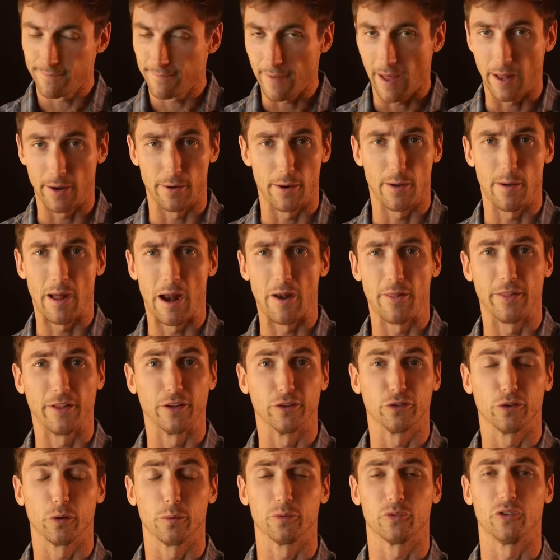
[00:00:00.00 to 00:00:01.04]
I don't know. I don't think
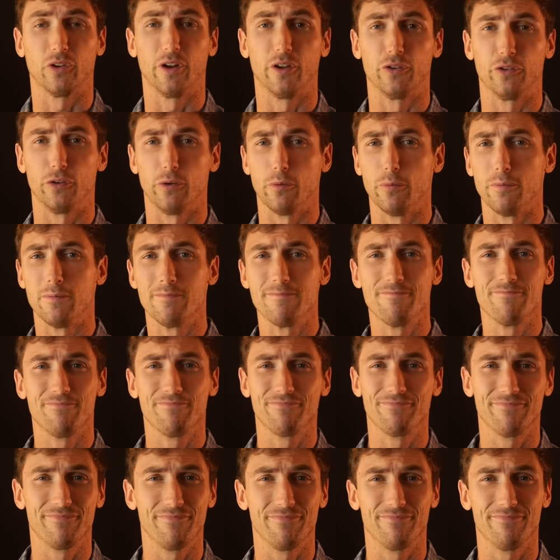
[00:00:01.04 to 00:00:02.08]
it's so much an issue.
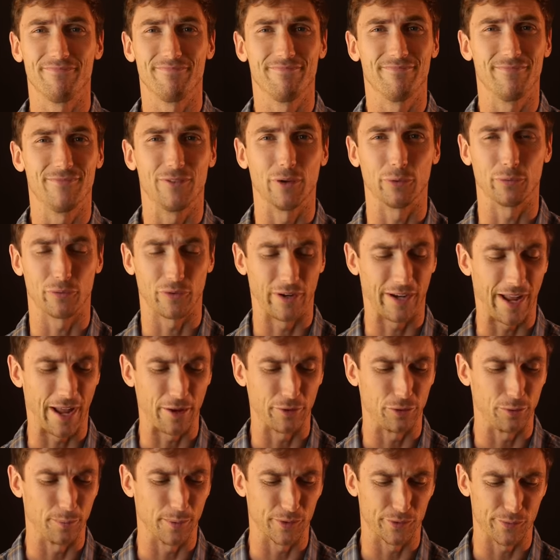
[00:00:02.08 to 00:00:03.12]
Don't freak
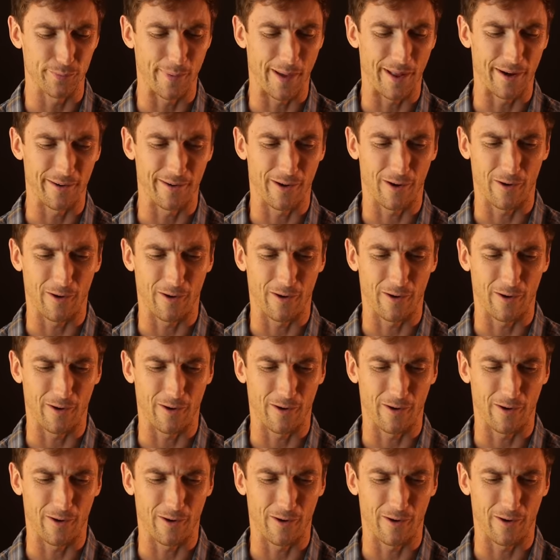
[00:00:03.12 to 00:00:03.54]
out too much about it.